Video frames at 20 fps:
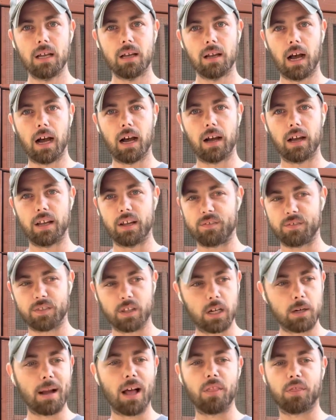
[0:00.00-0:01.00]
If
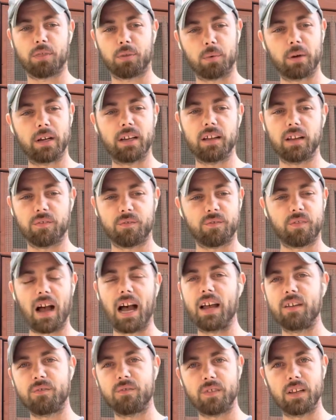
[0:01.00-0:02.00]
they're about 3 to
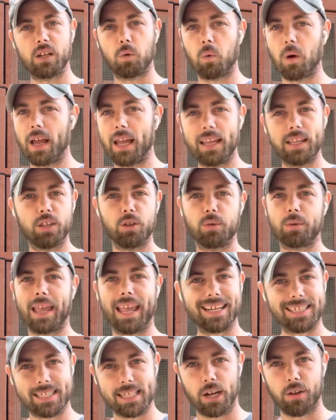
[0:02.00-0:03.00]
5 feet away, you
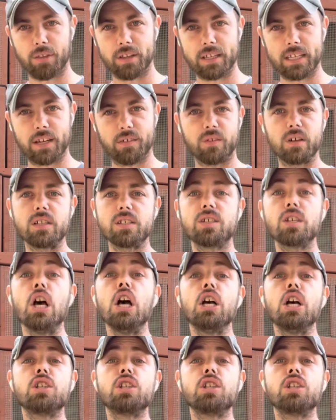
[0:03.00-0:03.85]
can't tell the difference.